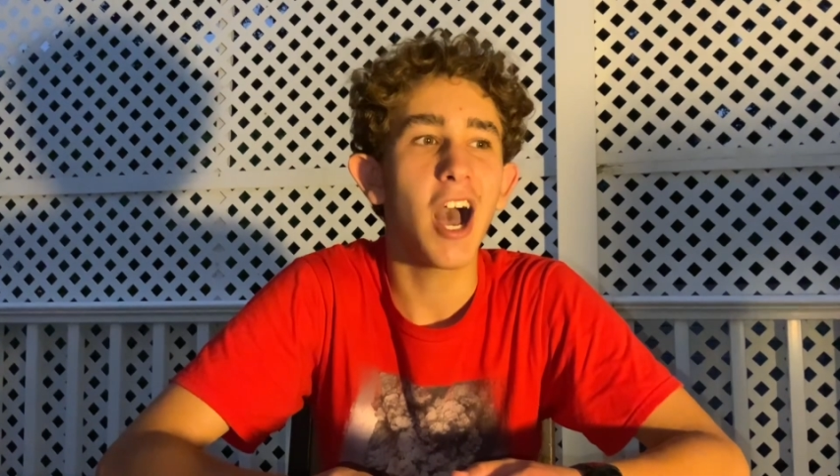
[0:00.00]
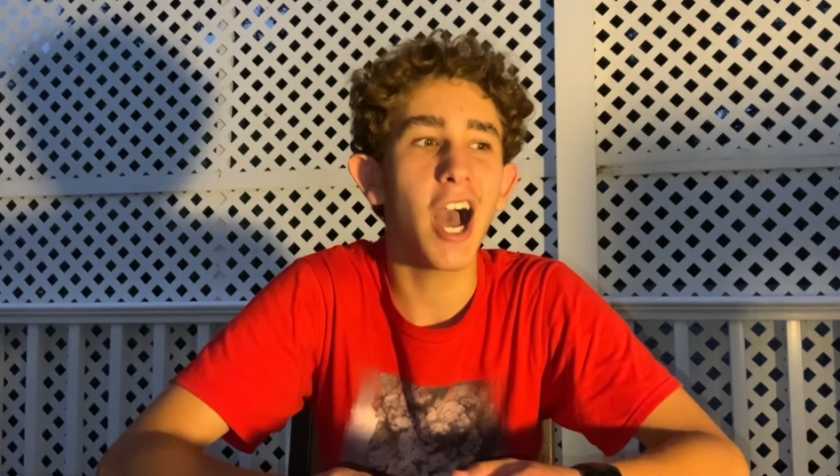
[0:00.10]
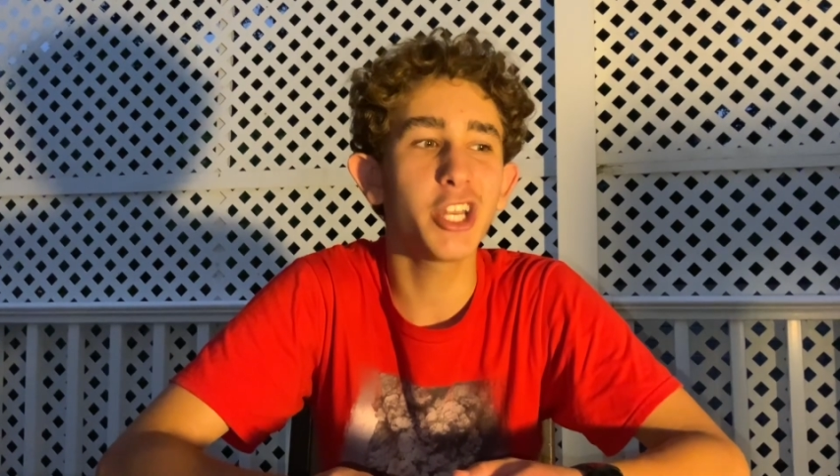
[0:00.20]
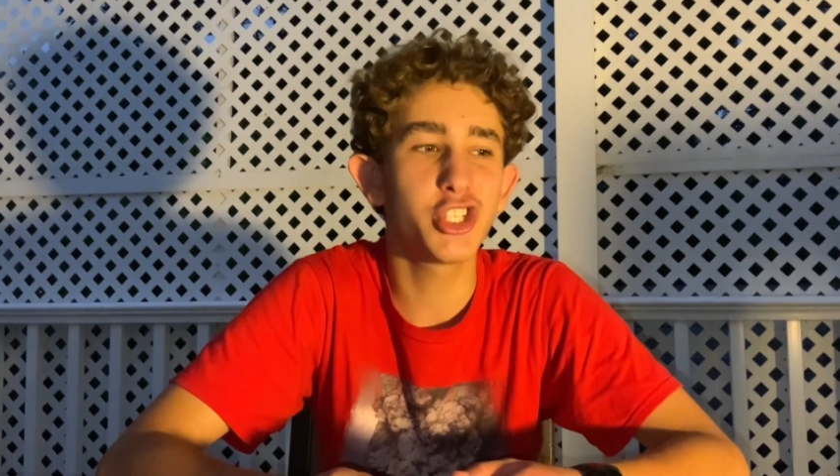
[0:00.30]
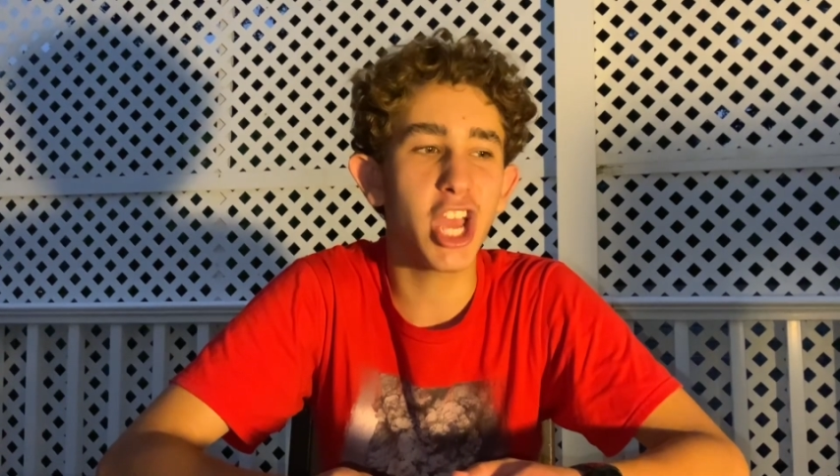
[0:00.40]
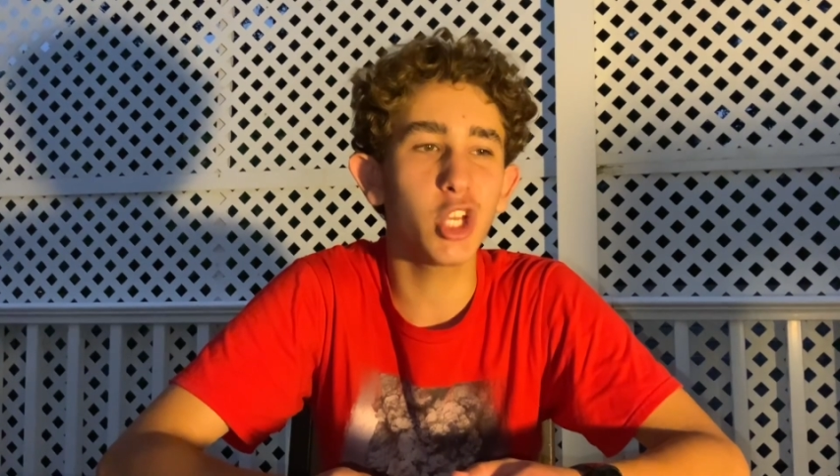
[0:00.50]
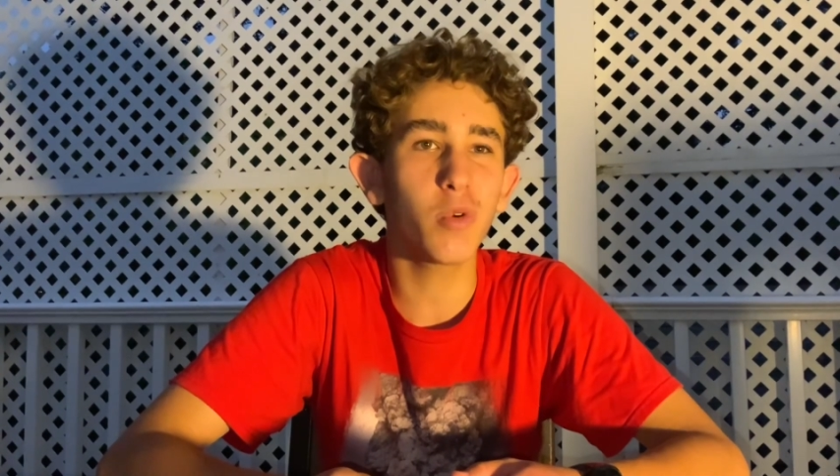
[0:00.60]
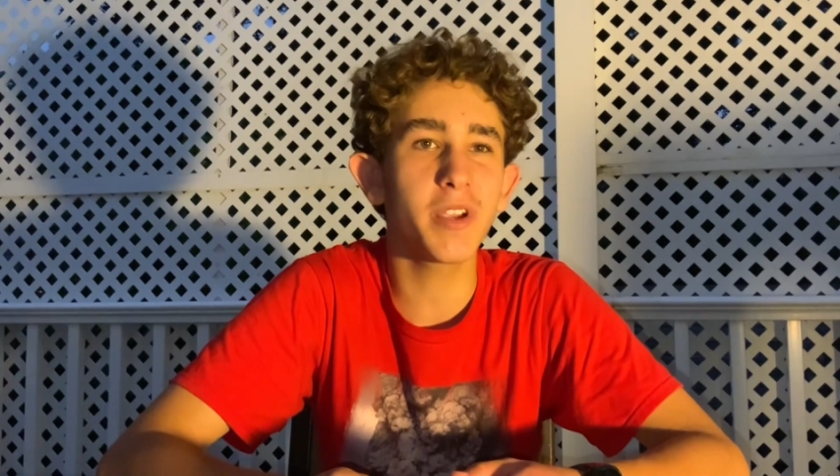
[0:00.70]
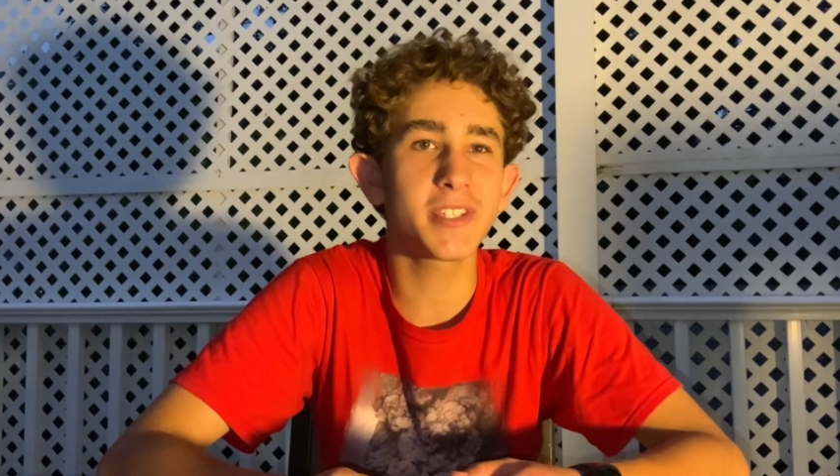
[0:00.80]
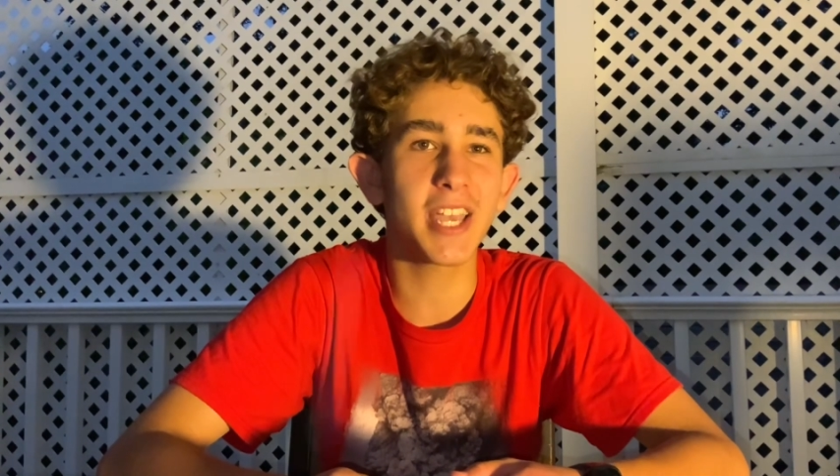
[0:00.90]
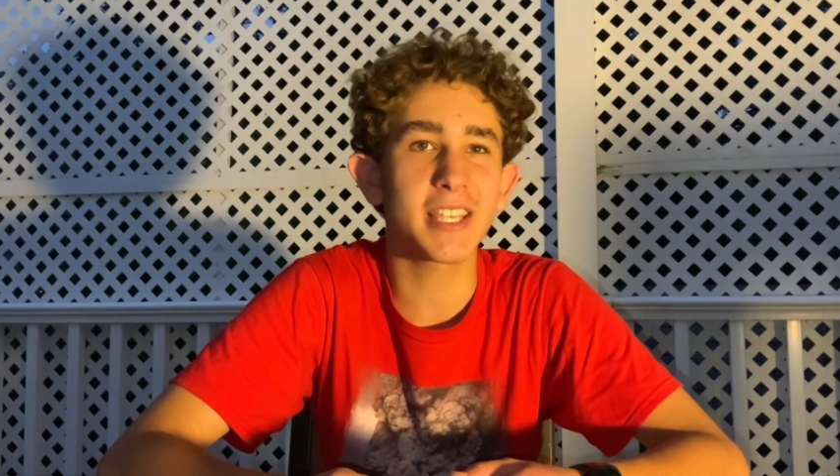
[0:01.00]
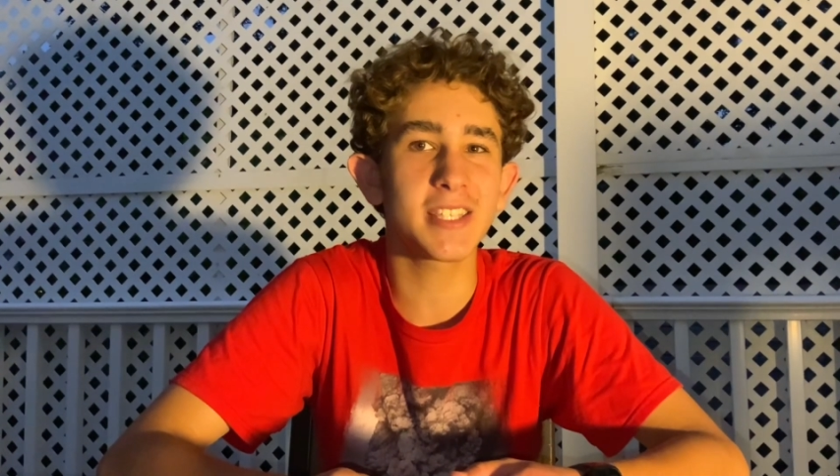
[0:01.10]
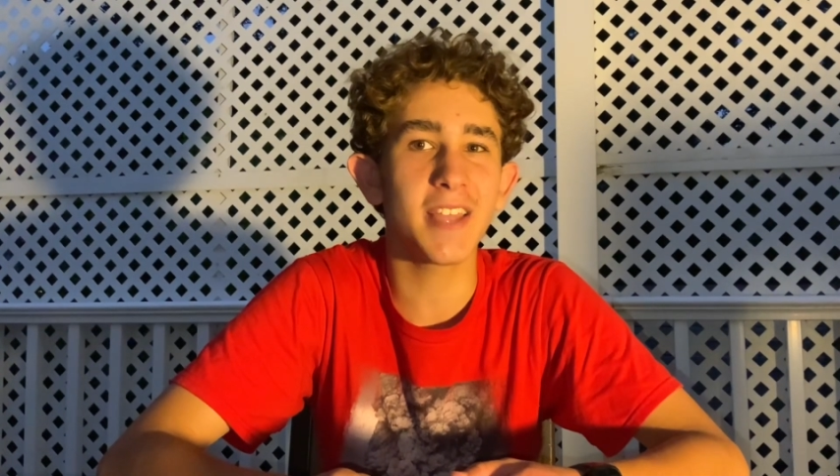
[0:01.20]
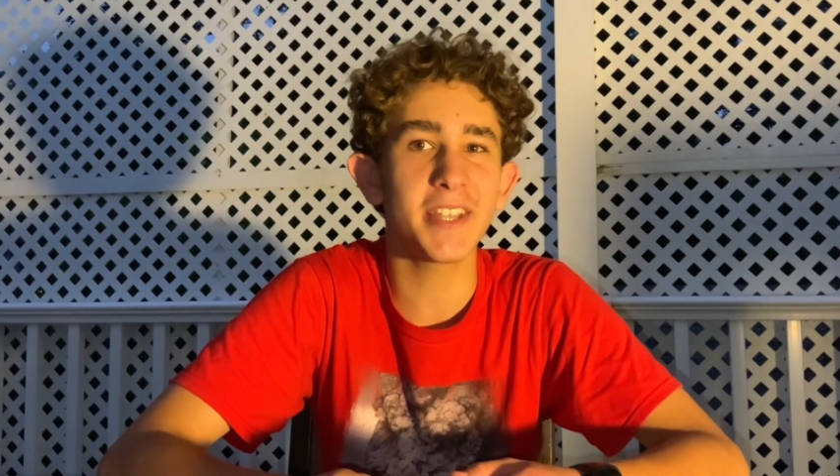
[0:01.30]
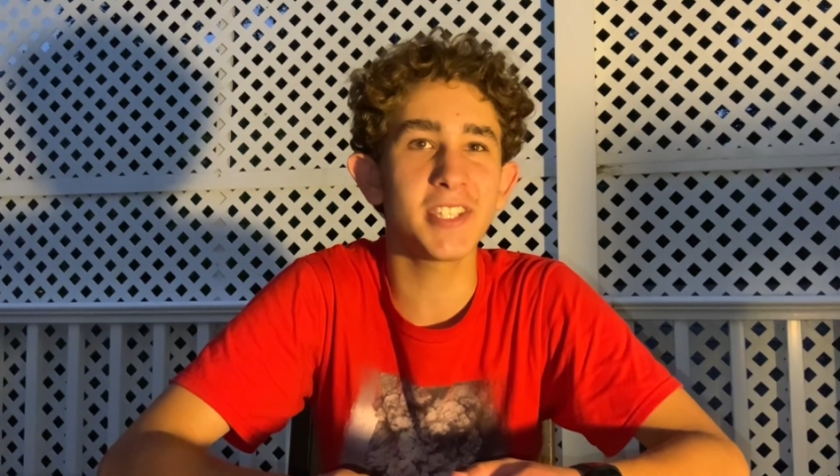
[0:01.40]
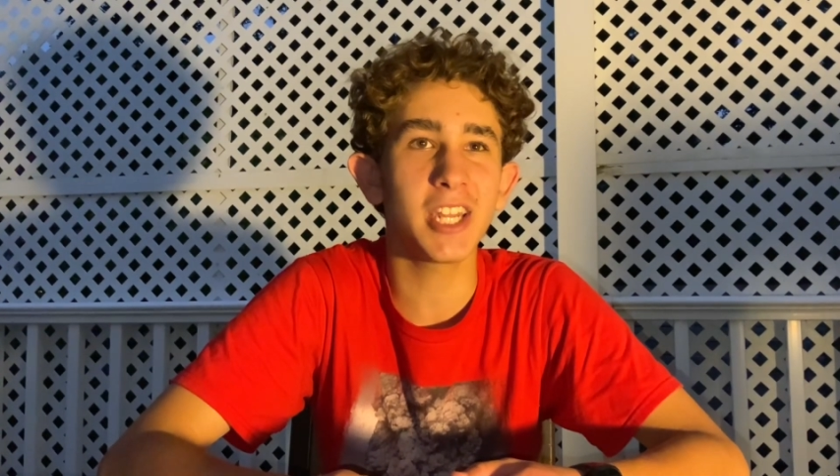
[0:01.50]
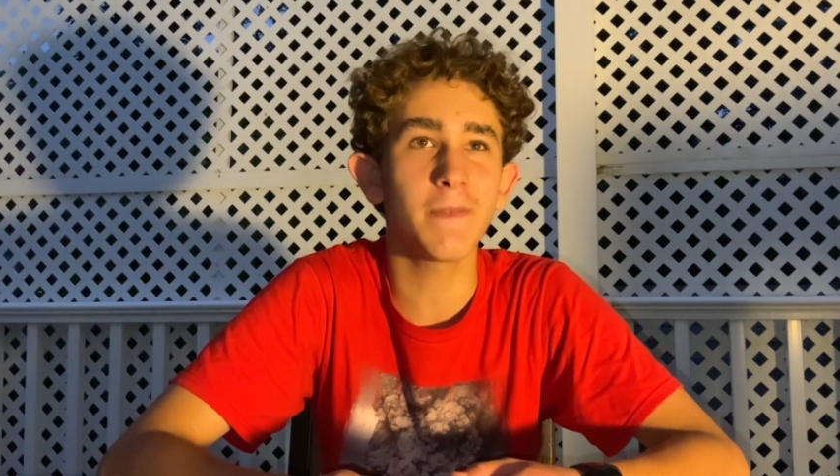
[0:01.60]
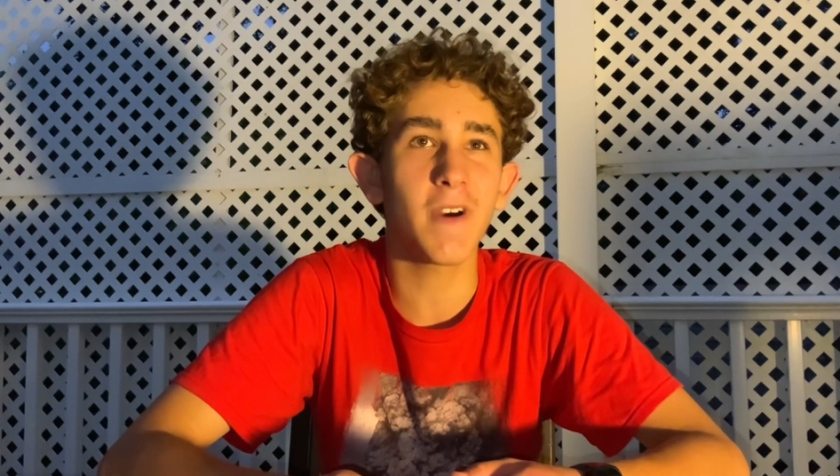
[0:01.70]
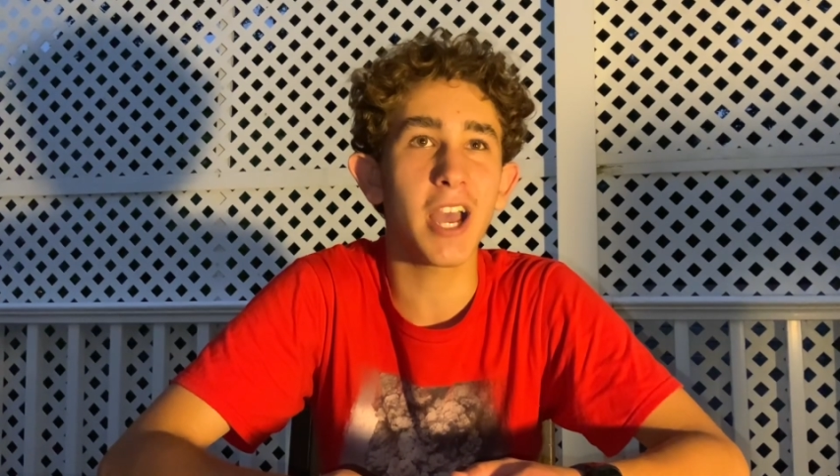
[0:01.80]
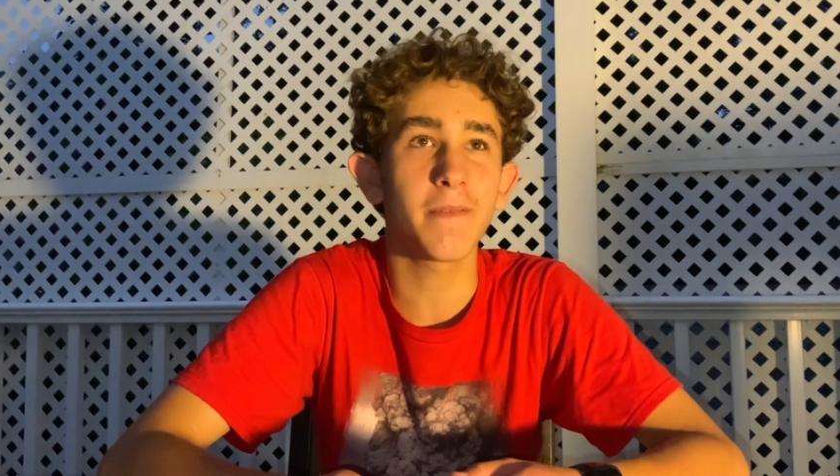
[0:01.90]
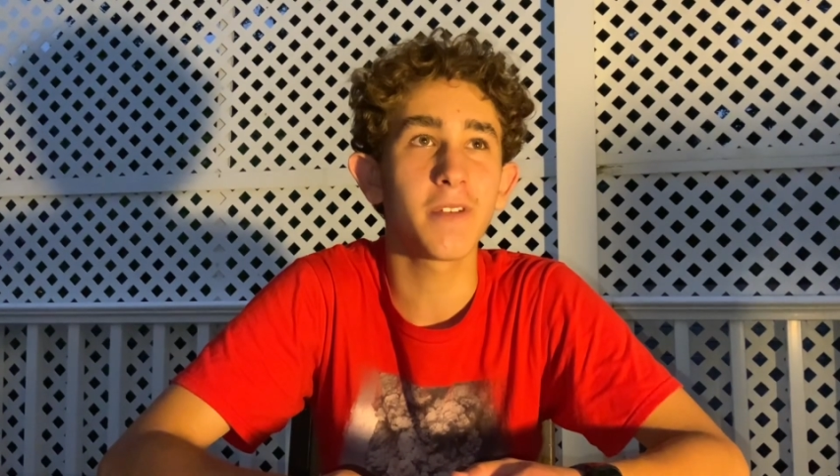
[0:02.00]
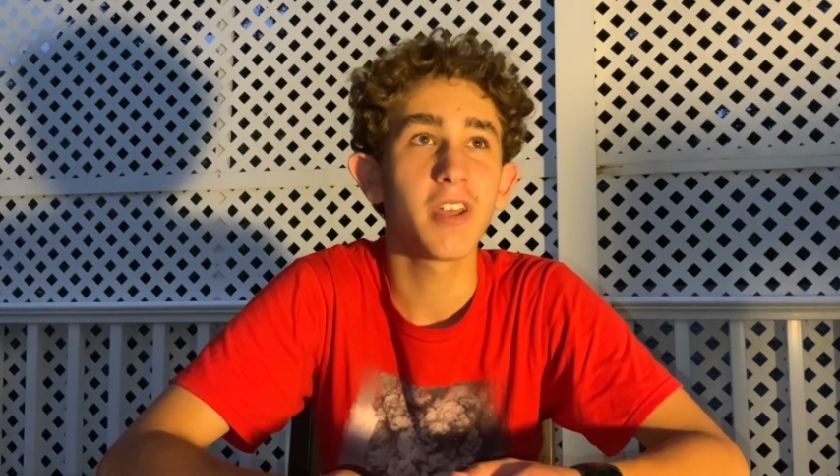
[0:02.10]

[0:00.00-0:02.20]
on January 6, 1995,